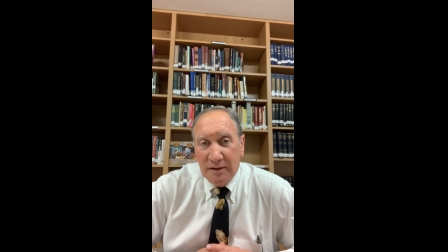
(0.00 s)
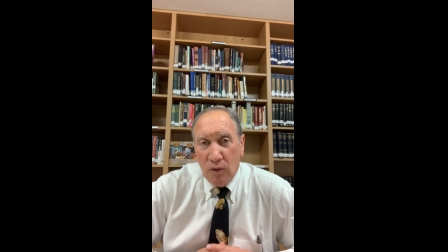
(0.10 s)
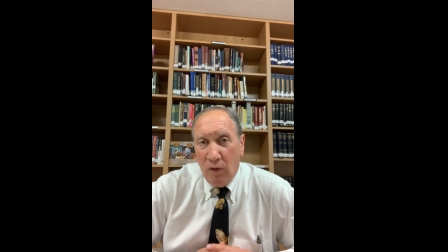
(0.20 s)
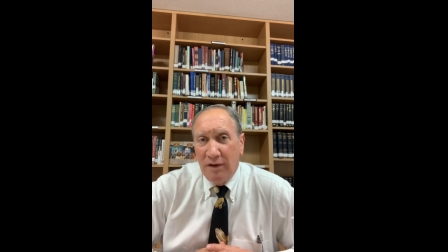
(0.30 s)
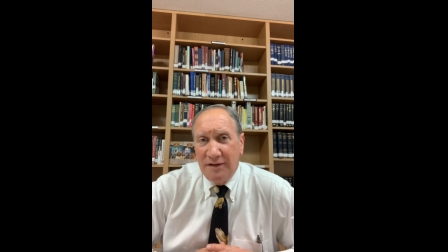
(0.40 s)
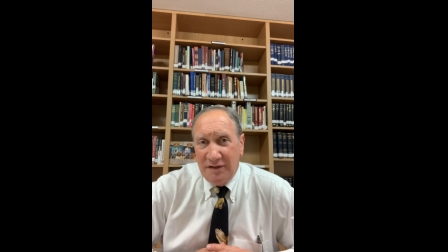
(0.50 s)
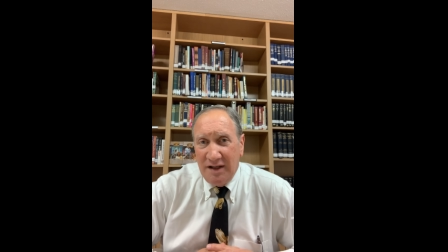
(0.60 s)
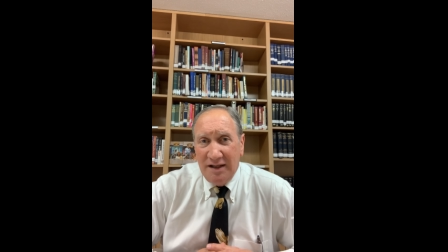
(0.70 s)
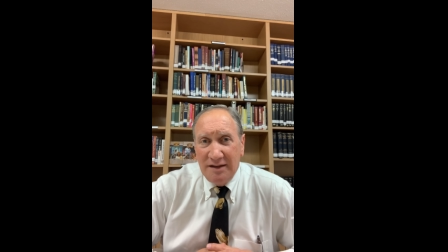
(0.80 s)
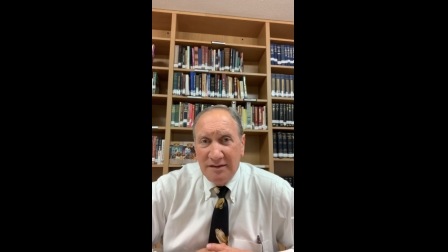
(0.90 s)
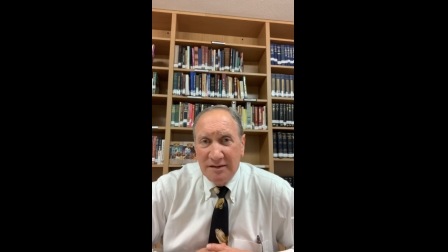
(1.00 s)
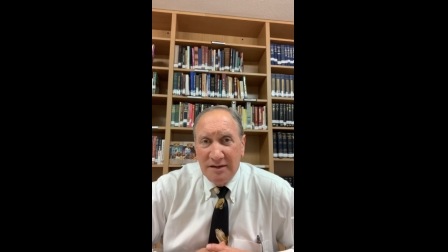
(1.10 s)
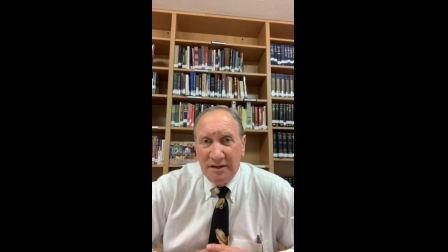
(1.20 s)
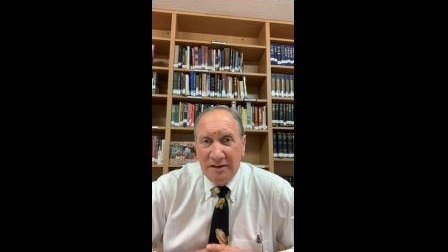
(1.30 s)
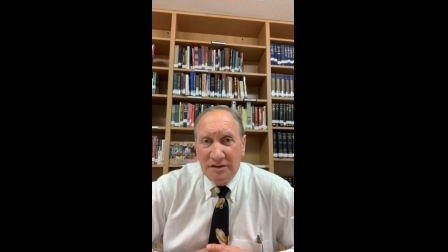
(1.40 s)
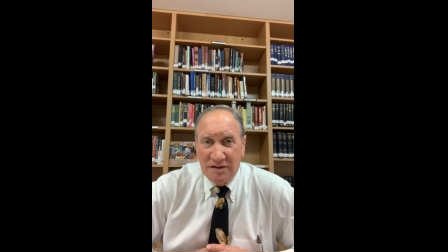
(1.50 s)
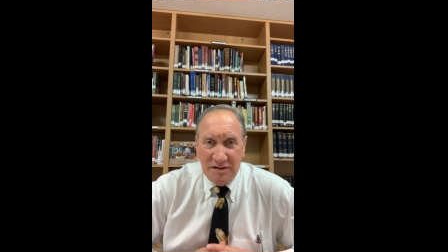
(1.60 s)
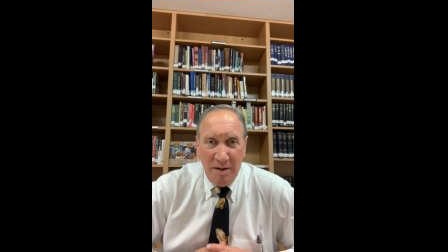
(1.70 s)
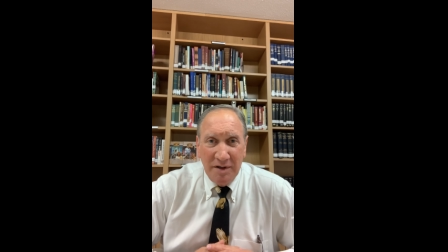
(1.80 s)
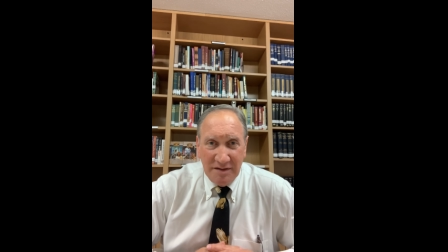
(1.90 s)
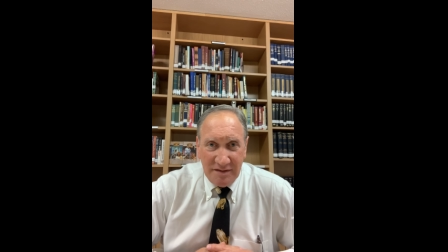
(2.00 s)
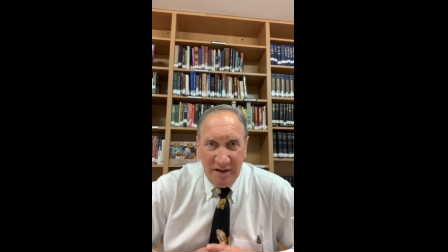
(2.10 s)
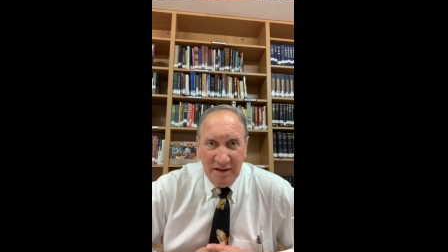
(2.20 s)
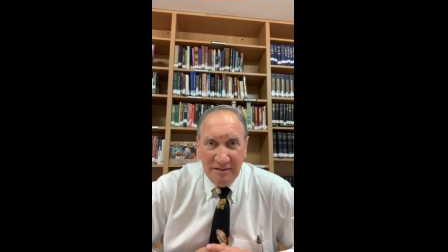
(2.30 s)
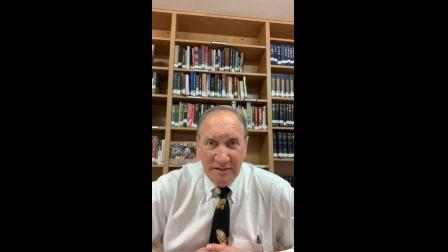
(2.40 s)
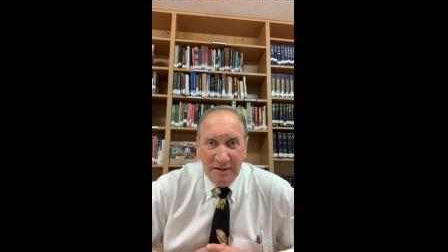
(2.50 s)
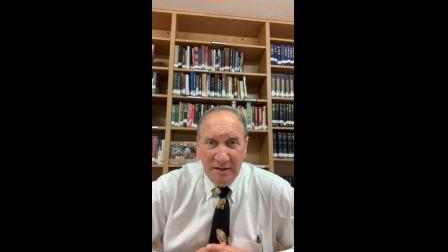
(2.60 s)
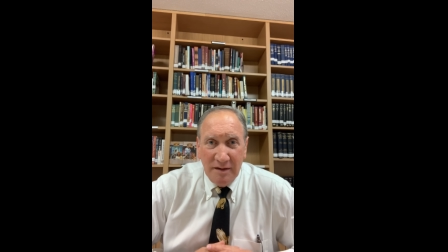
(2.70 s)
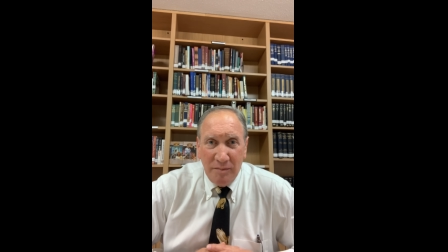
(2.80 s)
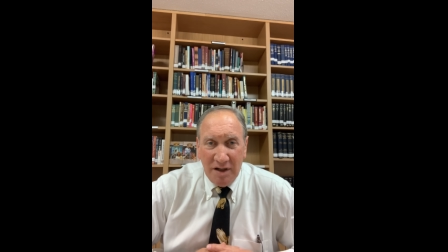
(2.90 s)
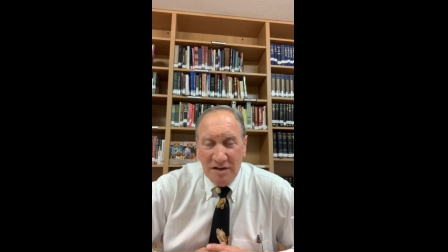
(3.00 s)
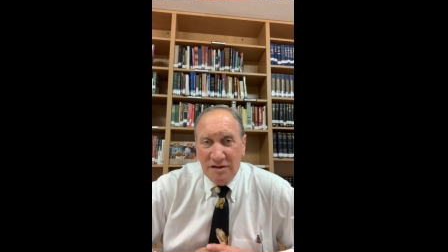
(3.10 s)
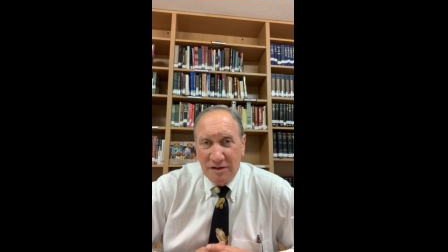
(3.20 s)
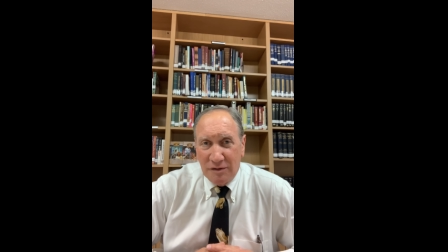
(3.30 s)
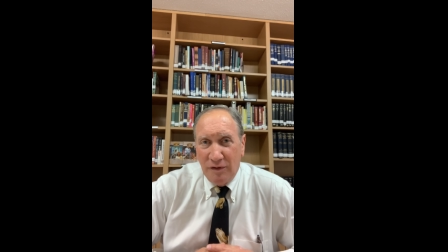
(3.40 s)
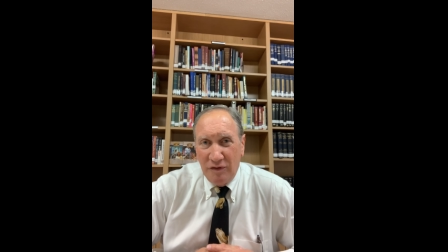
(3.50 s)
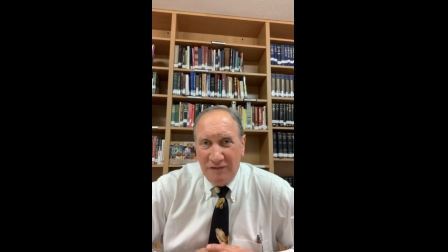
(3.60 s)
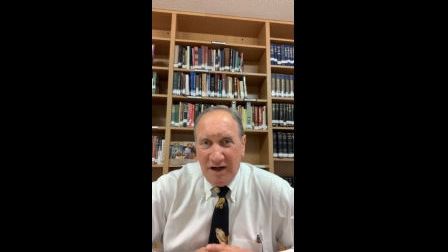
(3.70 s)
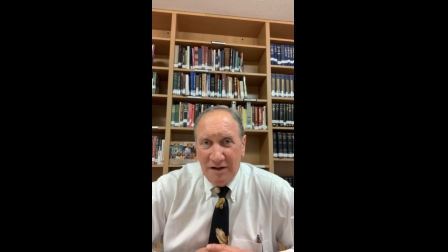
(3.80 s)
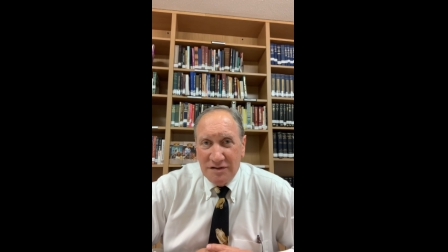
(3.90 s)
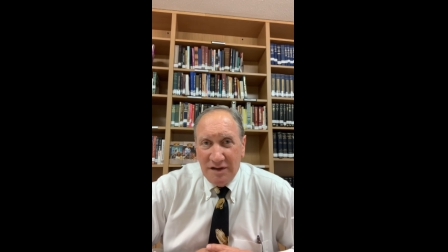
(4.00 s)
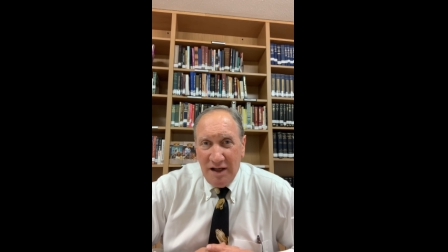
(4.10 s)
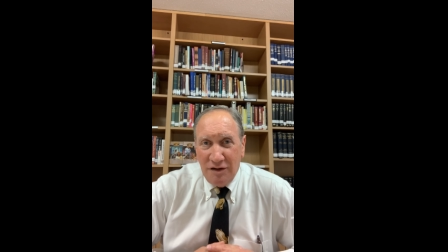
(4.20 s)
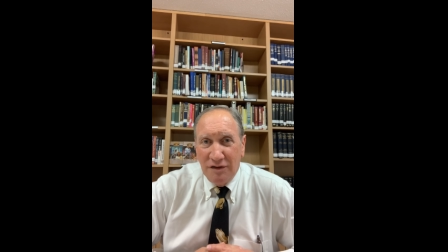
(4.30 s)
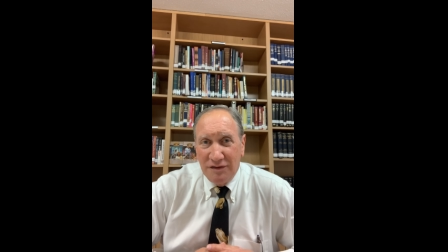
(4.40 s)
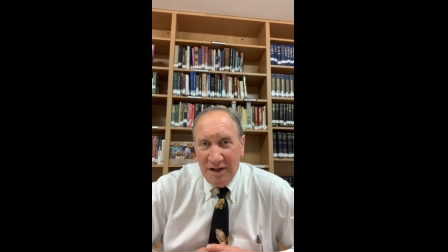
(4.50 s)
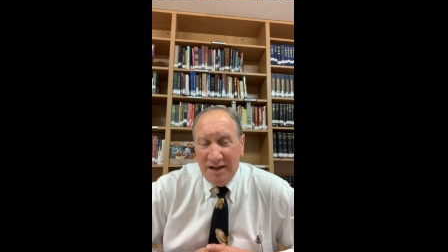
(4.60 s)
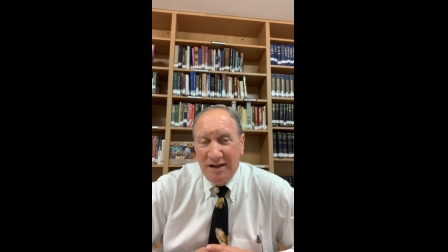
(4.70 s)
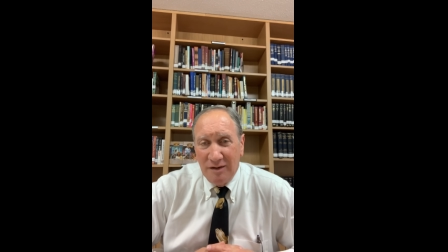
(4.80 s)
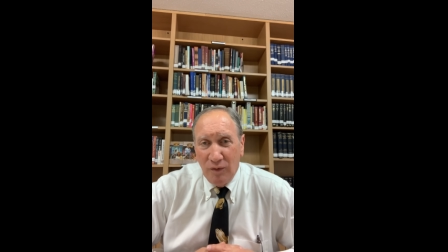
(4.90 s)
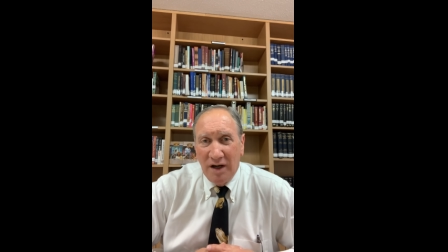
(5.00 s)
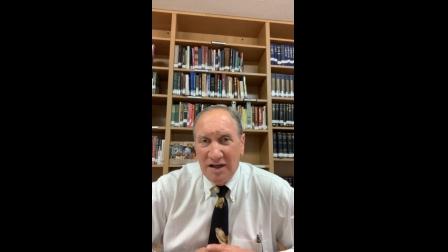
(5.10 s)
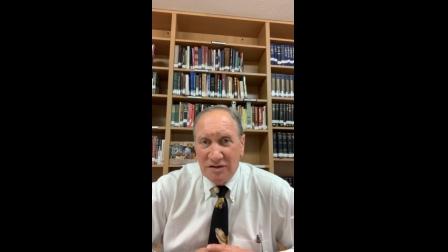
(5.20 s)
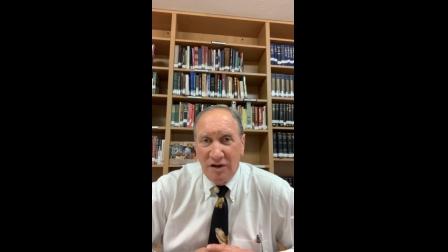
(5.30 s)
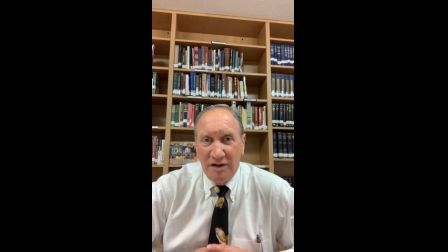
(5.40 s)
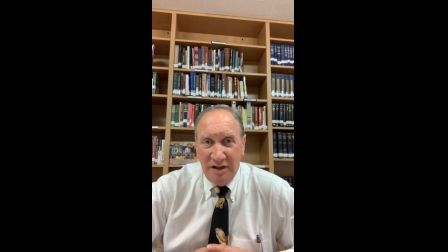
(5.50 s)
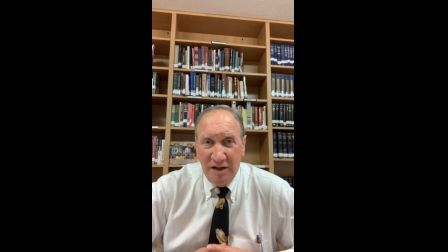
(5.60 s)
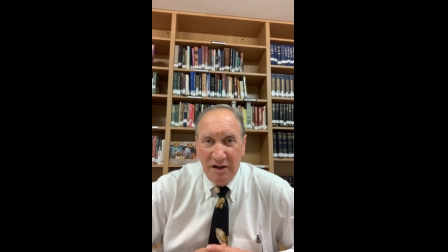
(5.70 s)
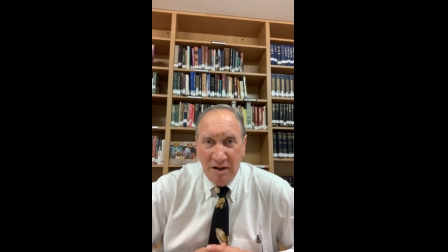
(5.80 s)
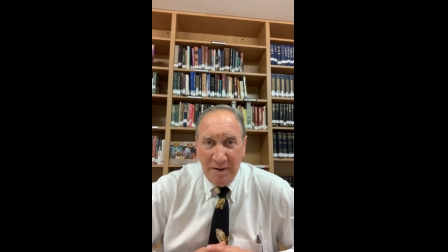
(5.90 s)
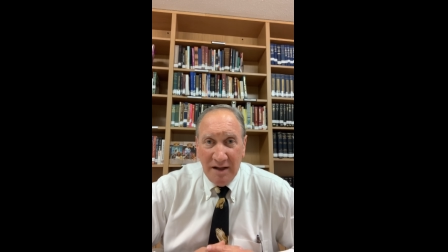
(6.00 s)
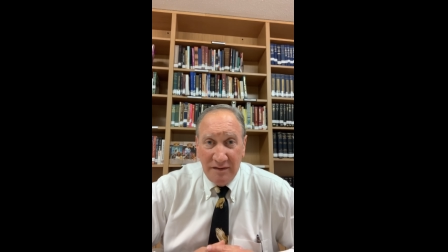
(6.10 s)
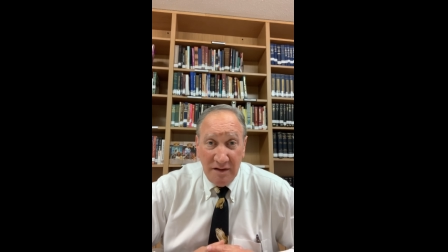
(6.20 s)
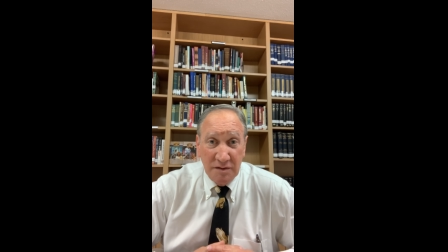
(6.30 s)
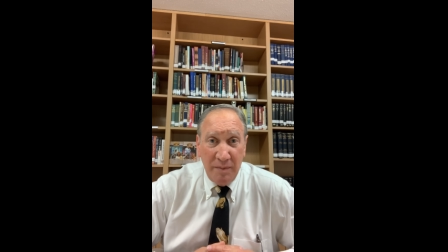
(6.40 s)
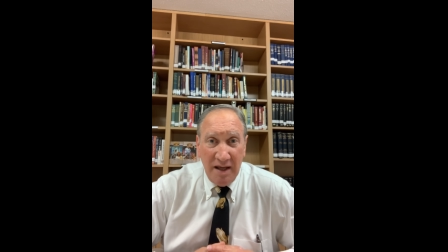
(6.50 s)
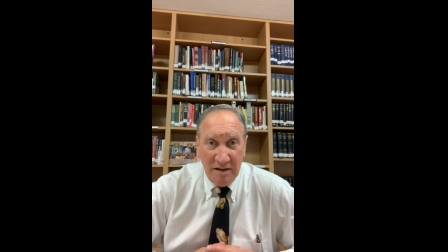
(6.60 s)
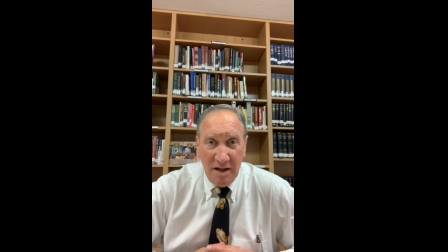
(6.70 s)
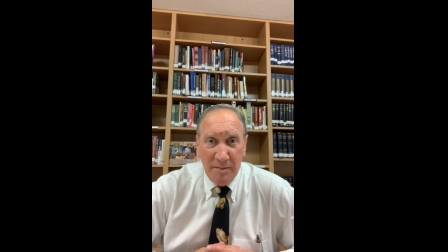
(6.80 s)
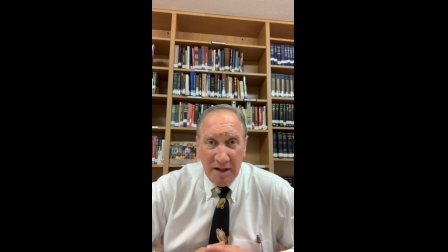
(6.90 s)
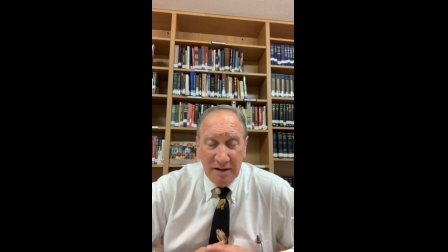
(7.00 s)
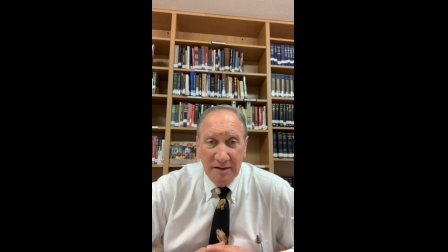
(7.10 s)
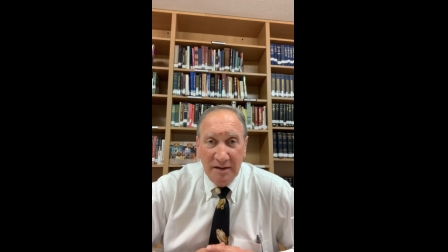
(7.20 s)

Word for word: quarantined to some extent because of the coronavirus, and you're thinking, when I started hearing about this pandemic,